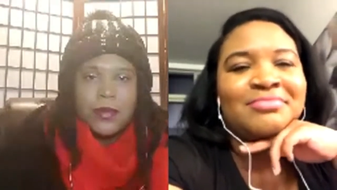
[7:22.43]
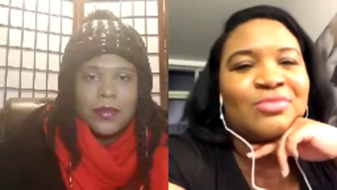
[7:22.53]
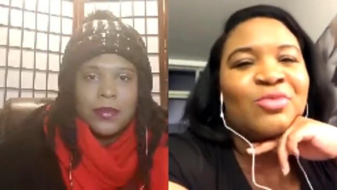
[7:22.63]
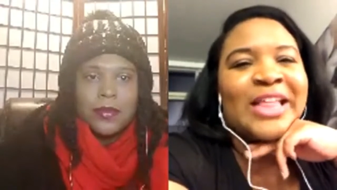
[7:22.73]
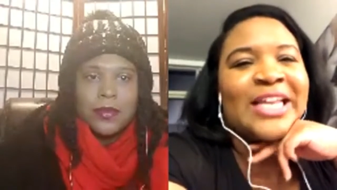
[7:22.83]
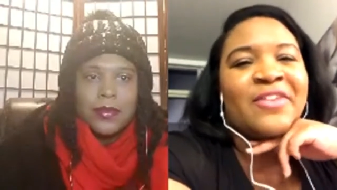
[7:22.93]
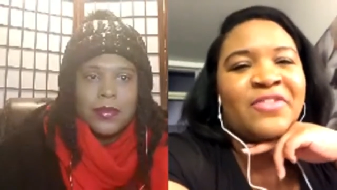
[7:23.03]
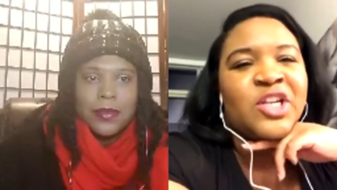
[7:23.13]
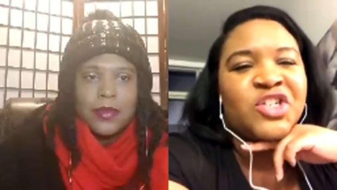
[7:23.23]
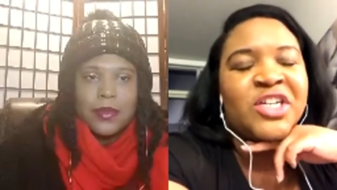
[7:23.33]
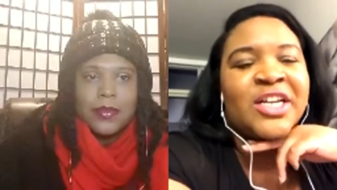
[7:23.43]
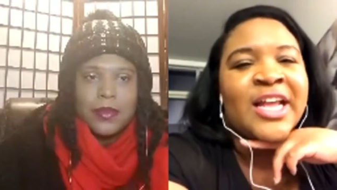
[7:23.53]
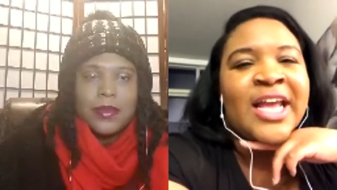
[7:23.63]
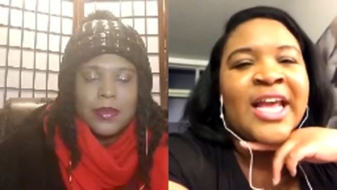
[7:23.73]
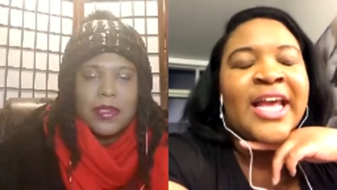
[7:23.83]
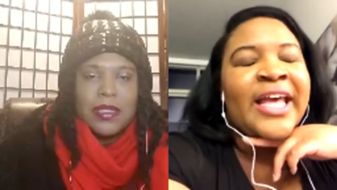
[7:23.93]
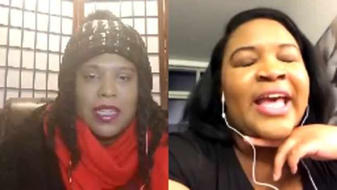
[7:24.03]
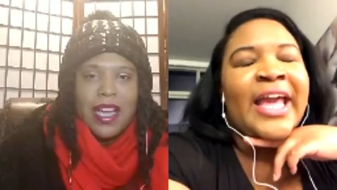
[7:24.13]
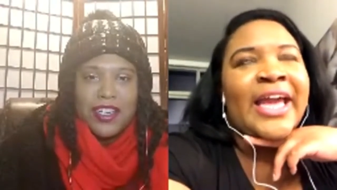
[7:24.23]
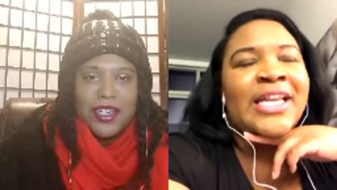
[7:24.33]
Speaker 1: with that definition.
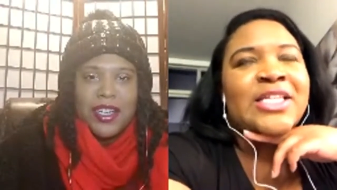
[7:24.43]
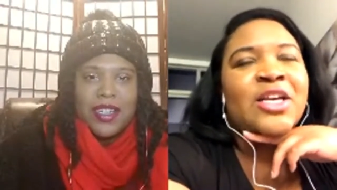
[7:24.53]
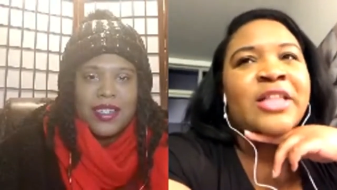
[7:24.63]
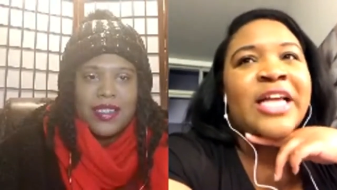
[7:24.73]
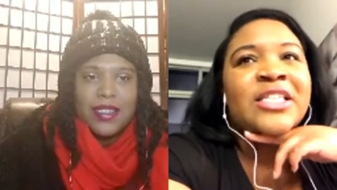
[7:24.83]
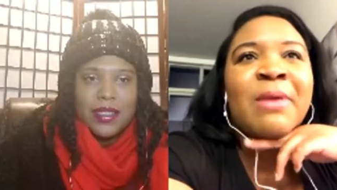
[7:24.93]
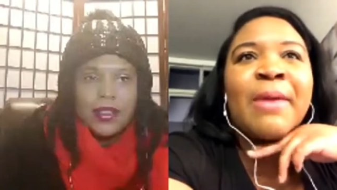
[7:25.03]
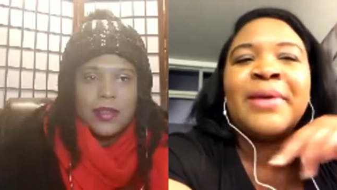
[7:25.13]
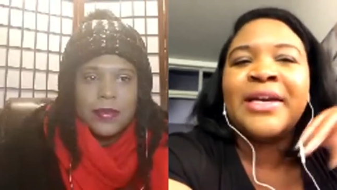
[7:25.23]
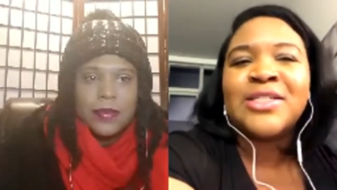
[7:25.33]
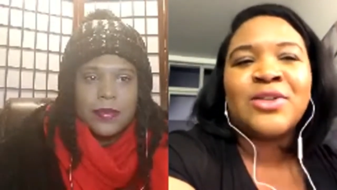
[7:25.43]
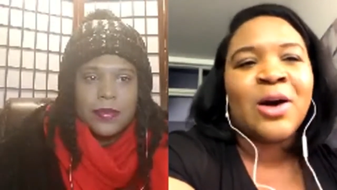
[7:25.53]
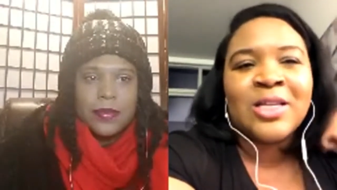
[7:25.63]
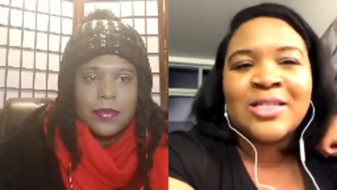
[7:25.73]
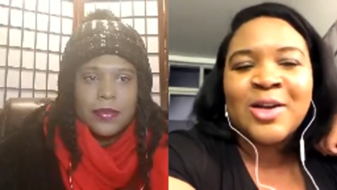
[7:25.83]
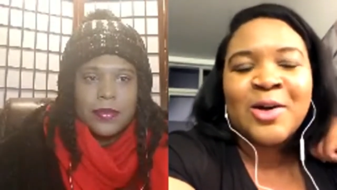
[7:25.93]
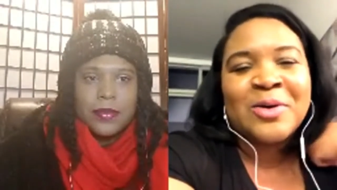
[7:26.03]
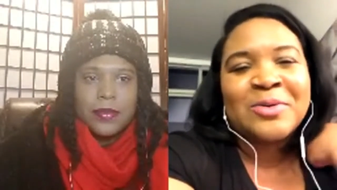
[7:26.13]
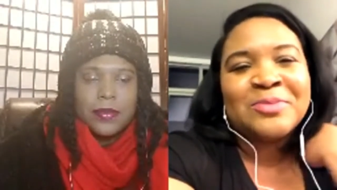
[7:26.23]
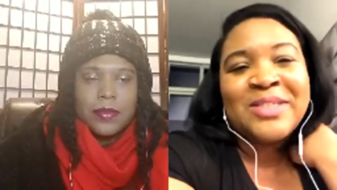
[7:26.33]
Gotcha. And so that's my biggest goal.
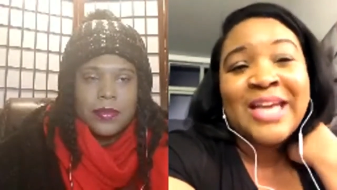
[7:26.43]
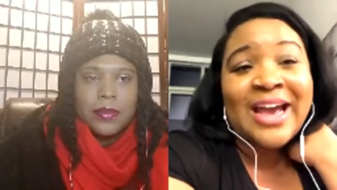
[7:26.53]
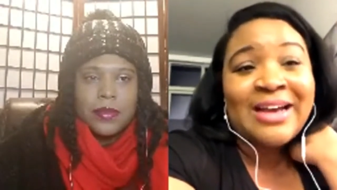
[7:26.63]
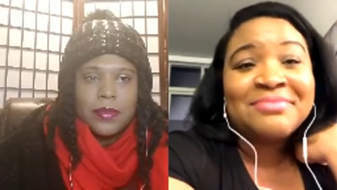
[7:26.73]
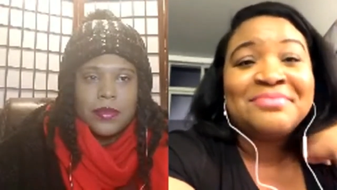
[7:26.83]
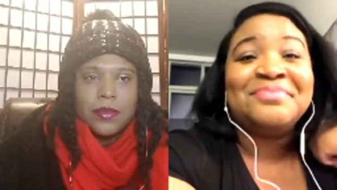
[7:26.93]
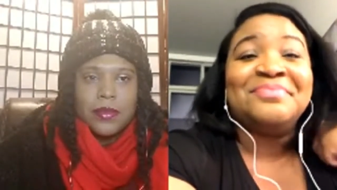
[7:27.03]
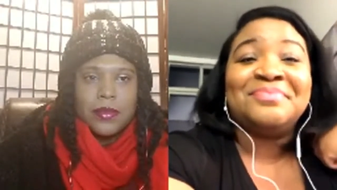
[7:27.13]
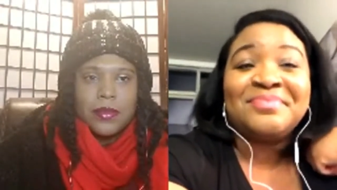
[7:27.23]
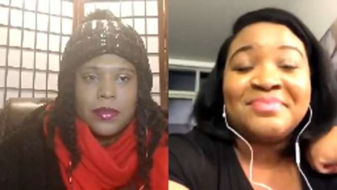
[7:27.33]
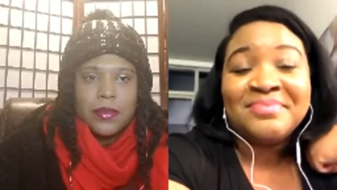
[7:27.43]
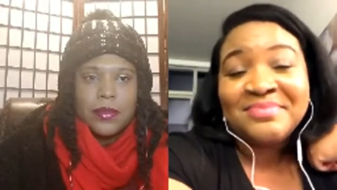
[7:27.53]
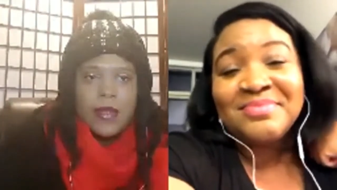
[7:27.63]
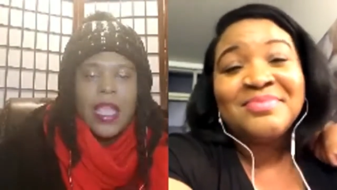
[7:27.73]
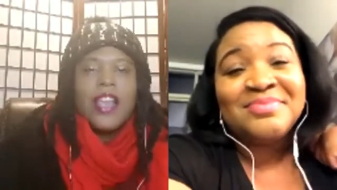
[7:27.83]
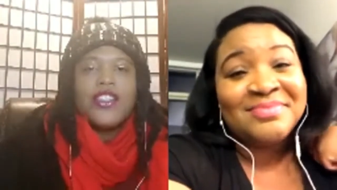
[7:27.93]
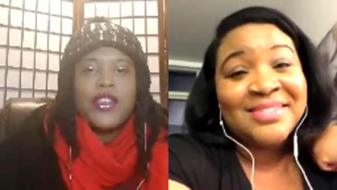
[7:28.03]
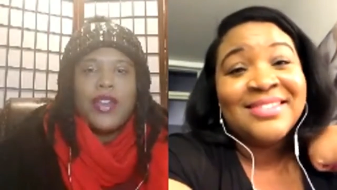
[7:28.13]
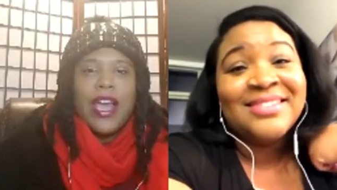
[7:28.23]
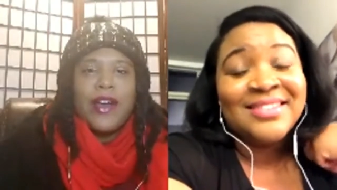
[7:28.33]
So yeah,
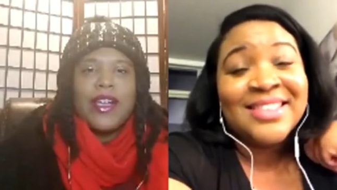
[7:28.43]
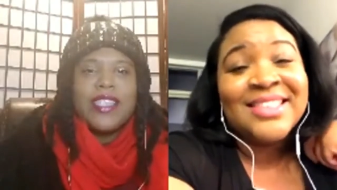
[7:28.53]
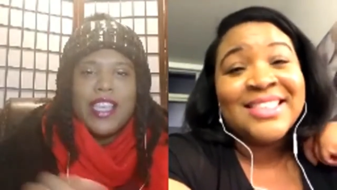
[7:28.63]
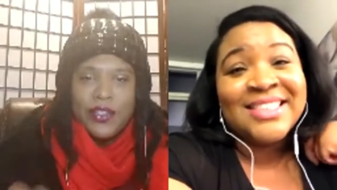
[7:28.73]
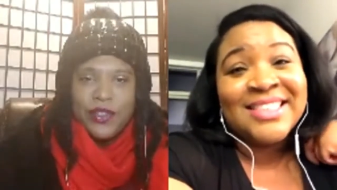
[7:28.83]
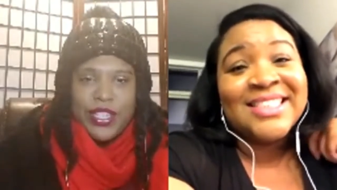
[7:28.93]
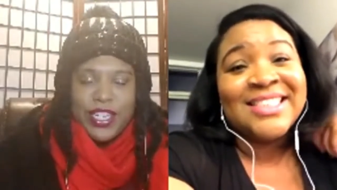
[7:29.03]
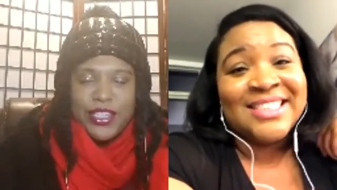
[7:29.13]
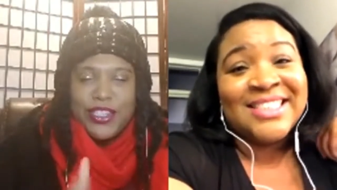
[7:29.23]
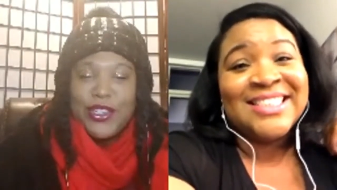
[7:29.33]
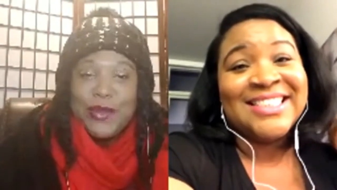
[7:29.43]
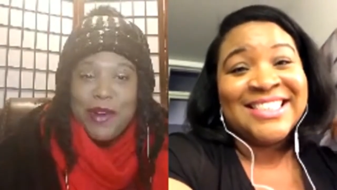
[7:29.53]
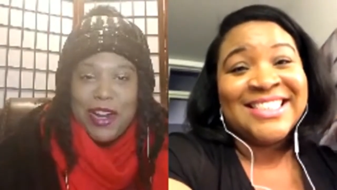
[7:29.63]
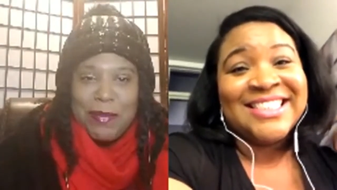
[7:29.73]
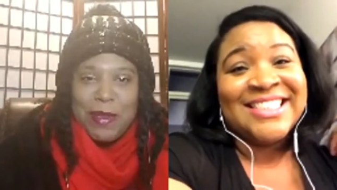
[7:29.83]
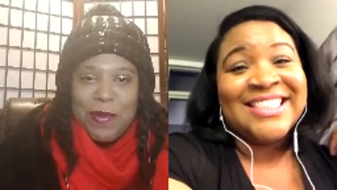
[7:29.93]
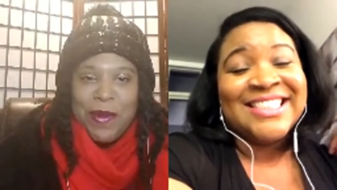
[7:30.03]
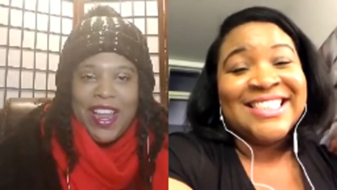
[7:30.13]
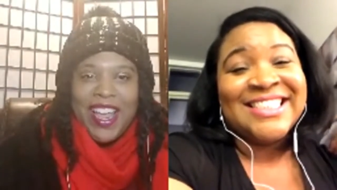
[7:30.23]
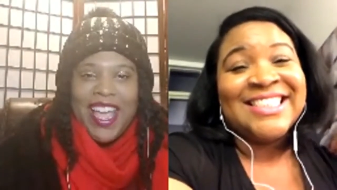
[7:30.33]
Speaker 2: so now it's interesting since you brought up the
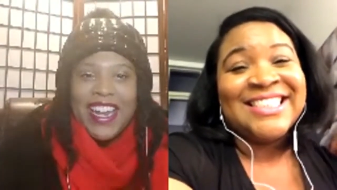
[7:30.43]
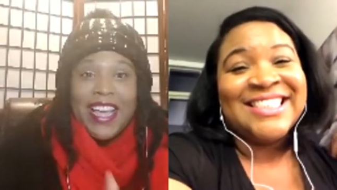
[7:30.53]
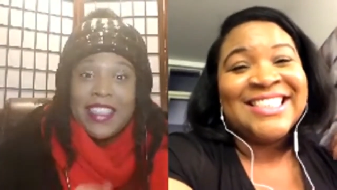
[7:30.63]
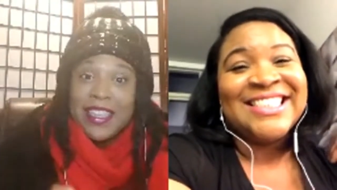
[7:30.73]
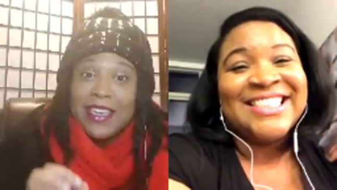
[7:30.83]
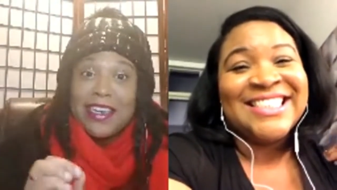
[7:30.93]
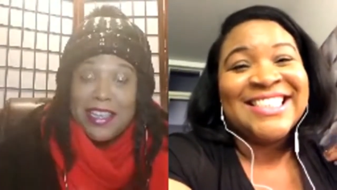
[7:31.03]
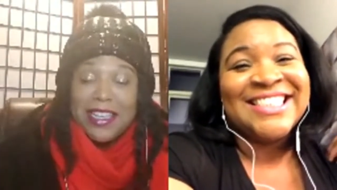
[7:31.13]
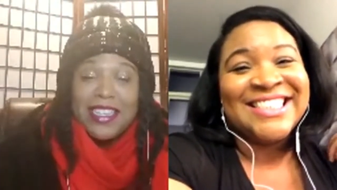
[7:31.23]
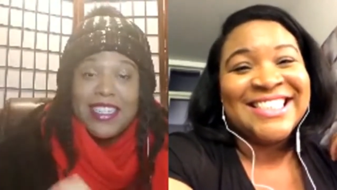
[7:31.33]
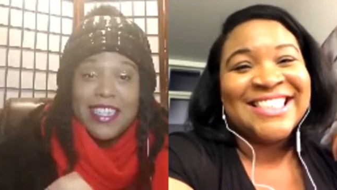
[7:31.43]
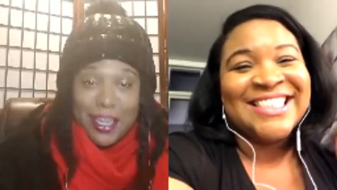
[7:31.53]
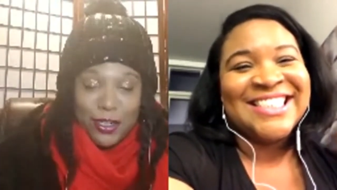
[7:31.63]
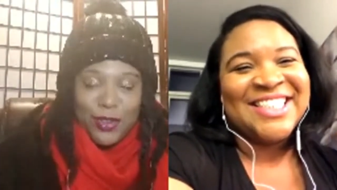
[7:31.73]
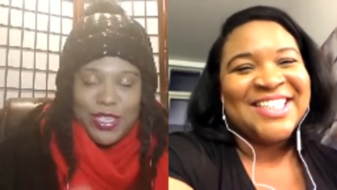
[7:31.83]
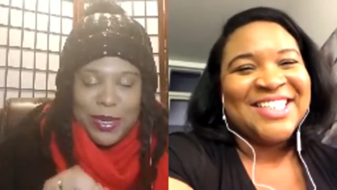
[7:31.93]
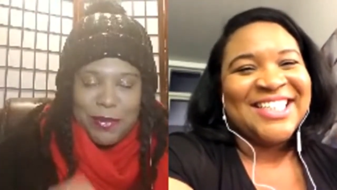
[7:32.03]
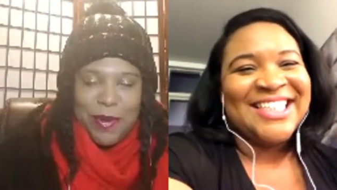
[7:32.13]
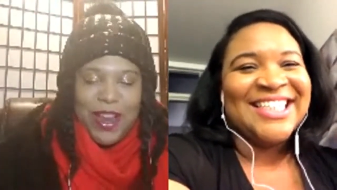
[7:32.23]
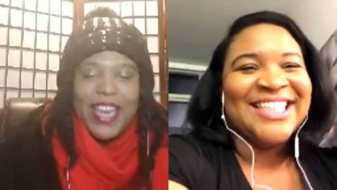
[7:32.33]
point, and I think it is an interesting
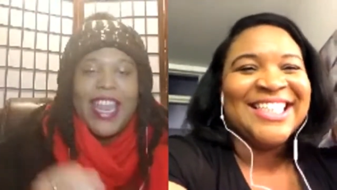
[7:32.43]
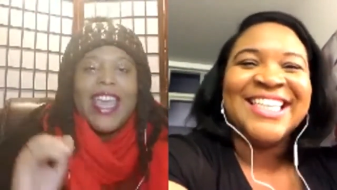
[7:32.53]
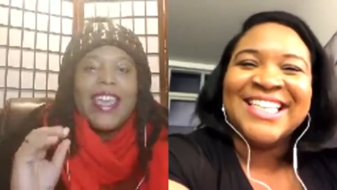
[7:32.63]
point,